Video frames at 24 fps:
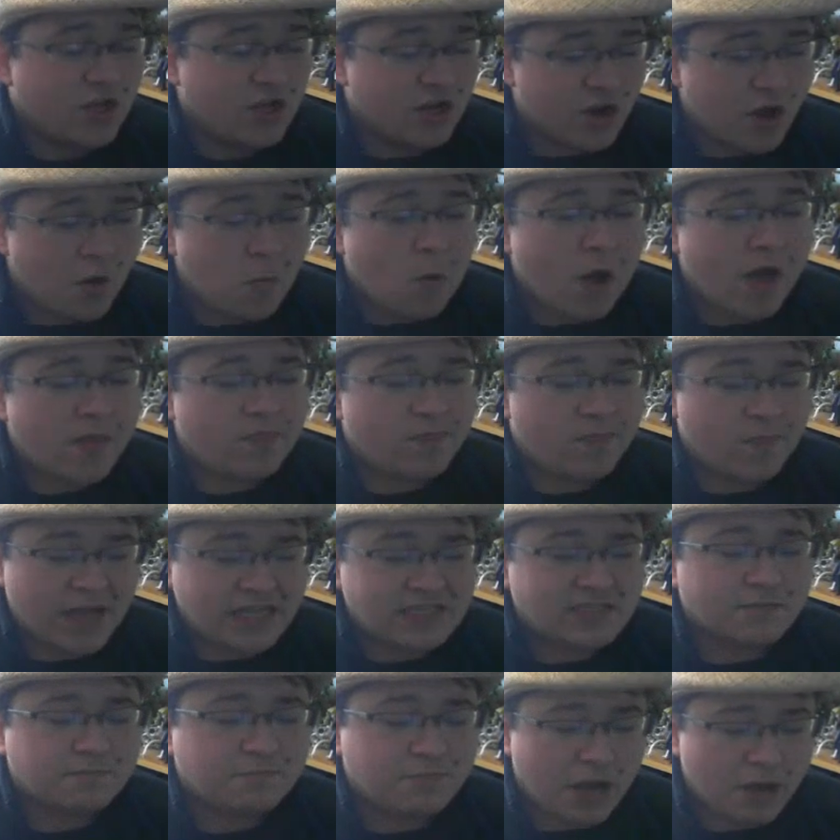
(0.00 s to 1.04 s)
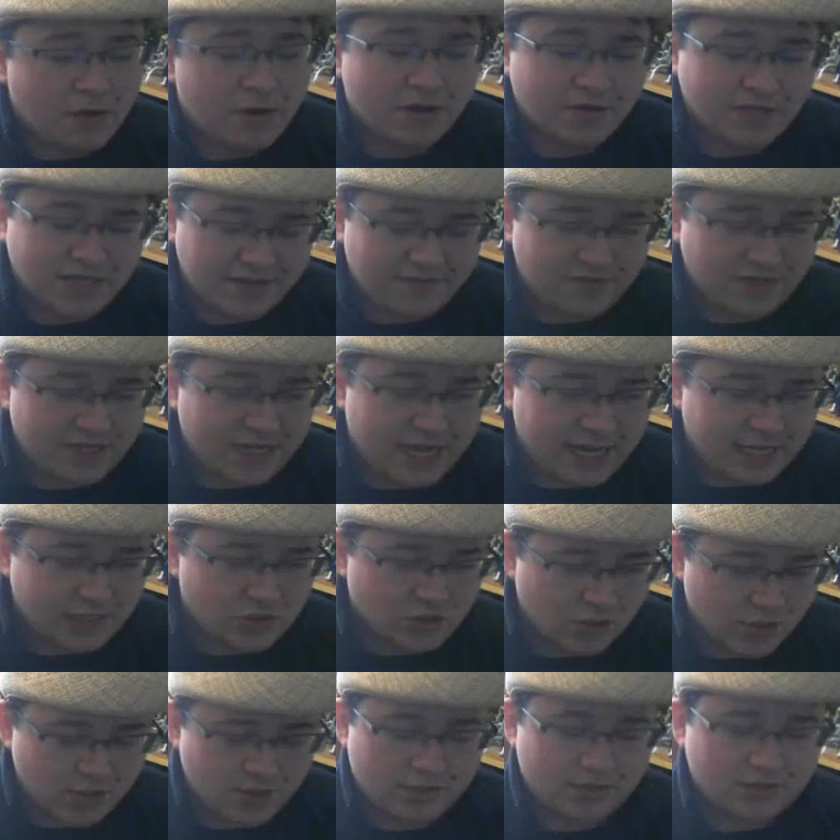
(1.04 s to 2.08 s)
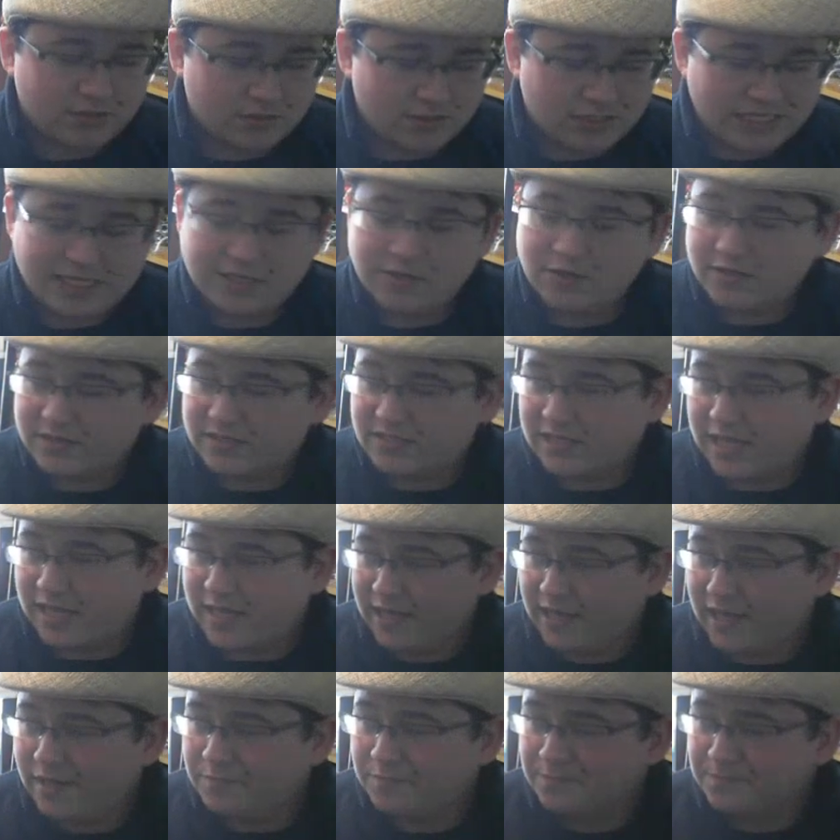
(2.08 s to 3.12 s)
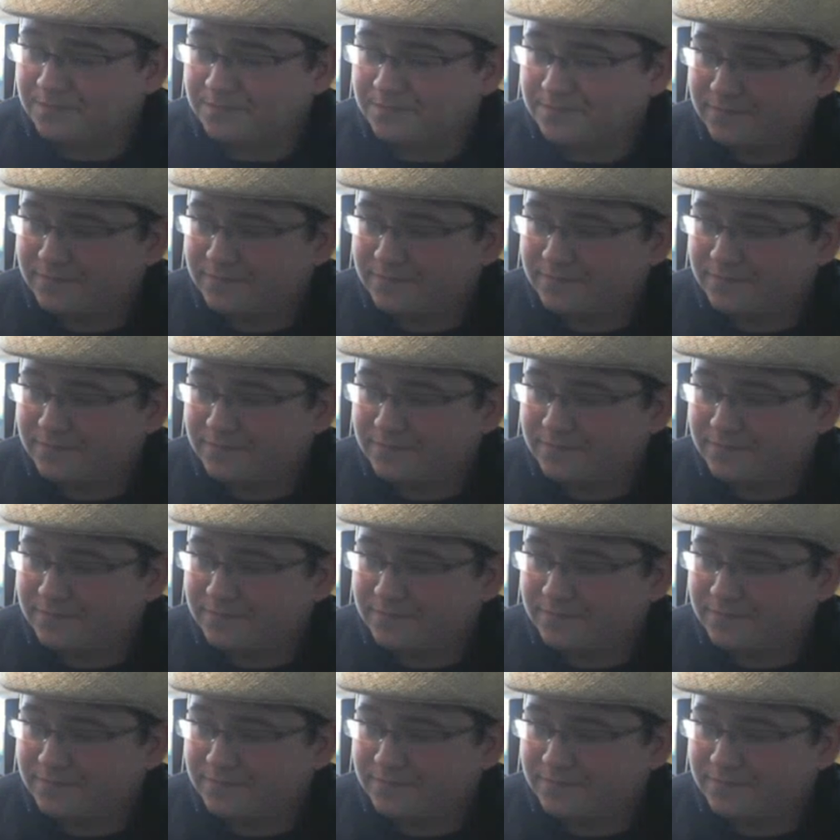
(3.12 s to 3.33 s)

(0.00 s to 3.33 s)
You know what? That's about how David Cage looks. He looks like him.